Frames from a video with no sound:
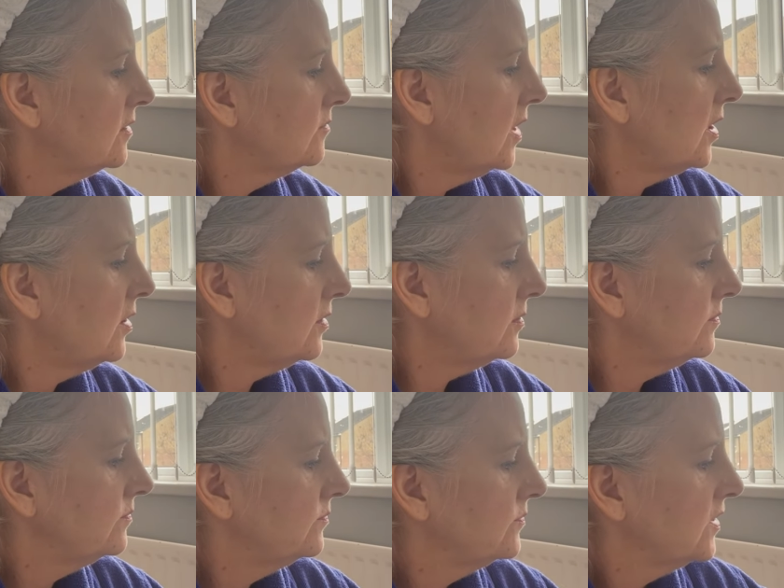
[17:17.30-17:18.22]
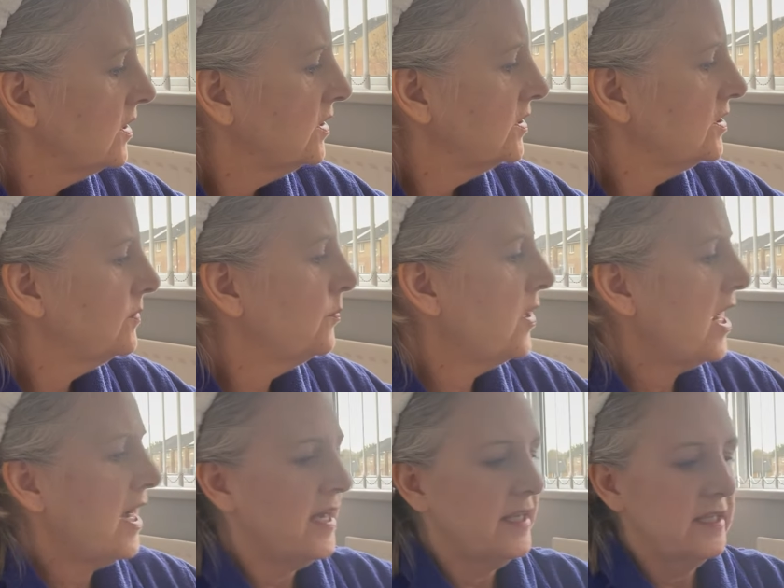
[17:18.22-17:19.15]
oh
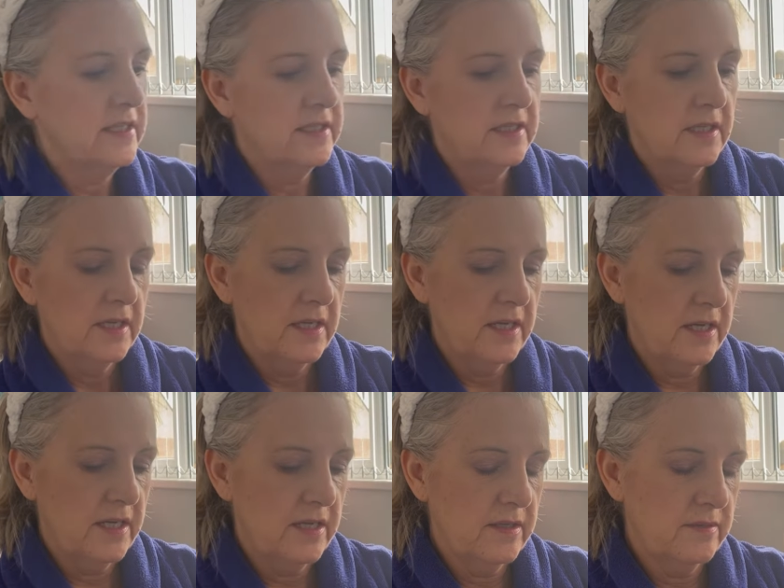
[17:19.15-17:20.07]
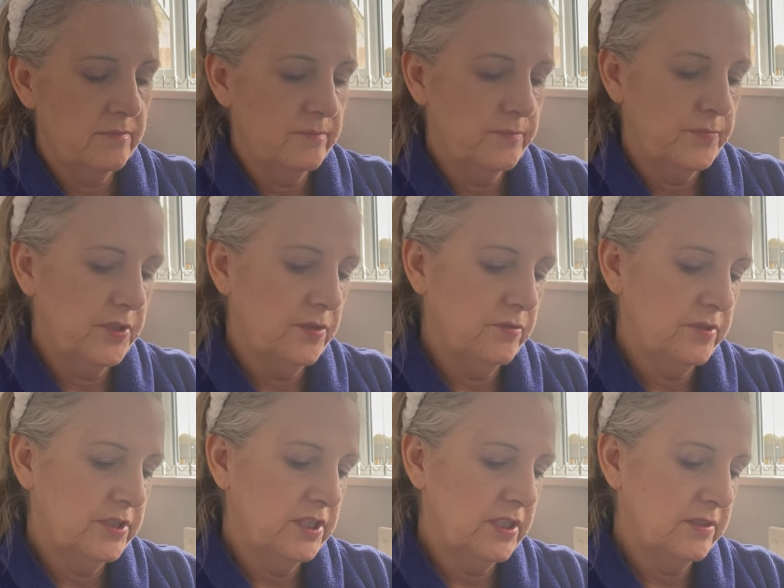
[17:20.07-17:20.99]
spray um,
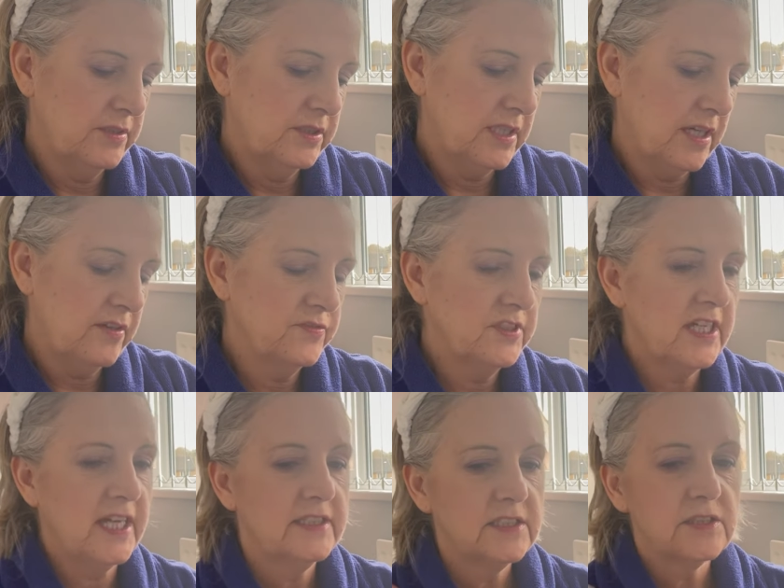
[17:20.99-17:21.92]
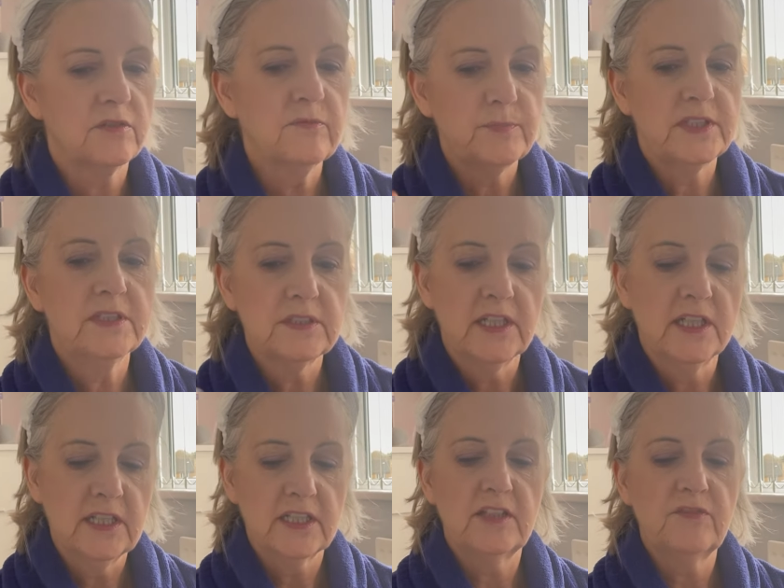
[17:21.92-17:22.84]
purity self tan so I've been
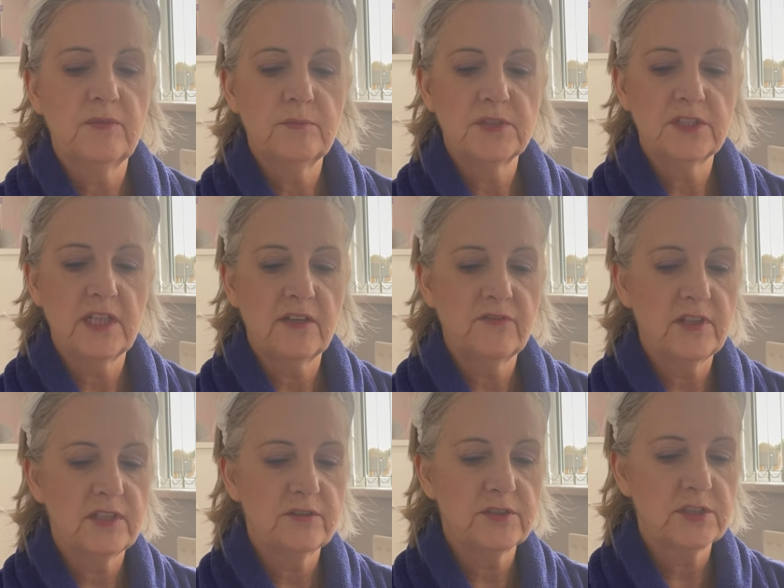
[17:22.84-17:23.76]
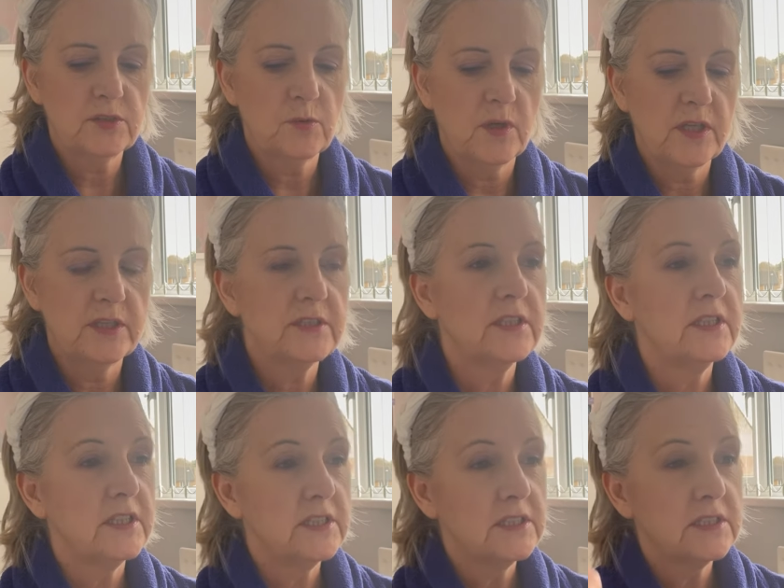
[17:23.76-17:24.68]
giving myself a little squirt of
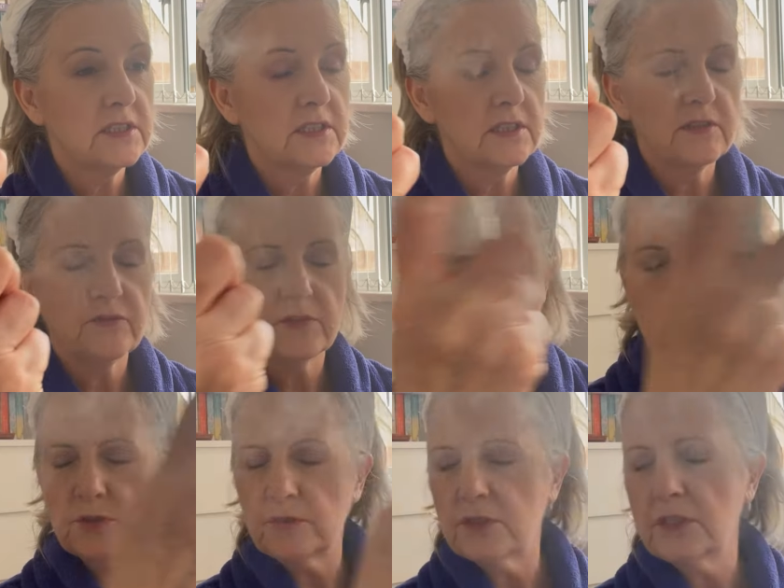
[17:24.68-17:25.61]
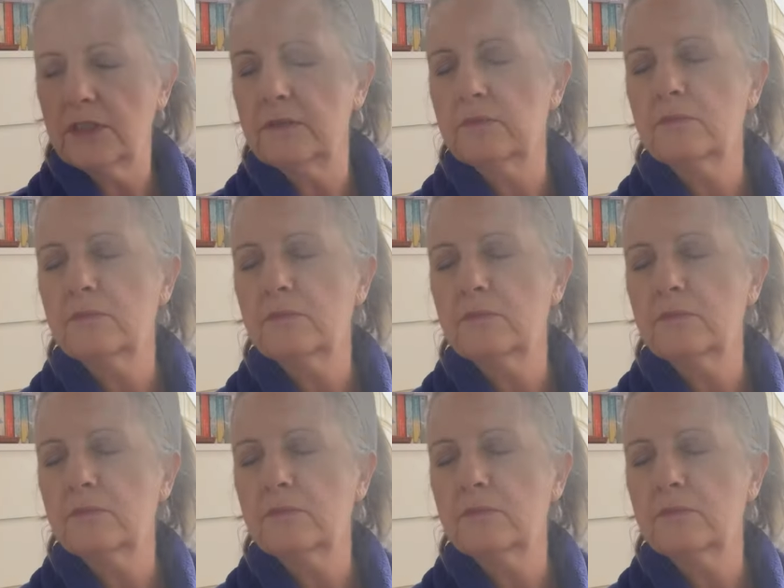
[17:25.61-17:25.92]
this of the morning